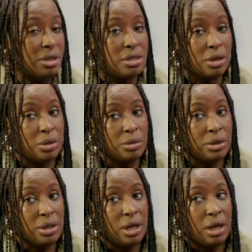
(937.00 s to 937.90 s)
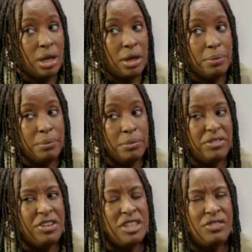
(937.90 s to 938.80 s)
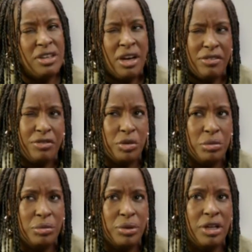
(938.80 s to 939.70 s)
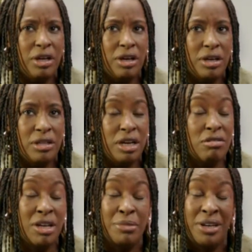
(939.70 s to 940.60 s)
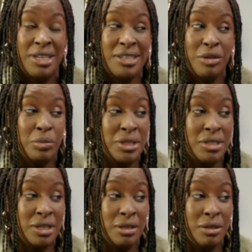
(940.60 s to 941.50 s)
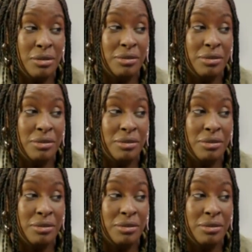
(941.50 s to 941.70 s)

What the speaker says: So the first thing I thought when I cried my eyes out on Wednesday, you know.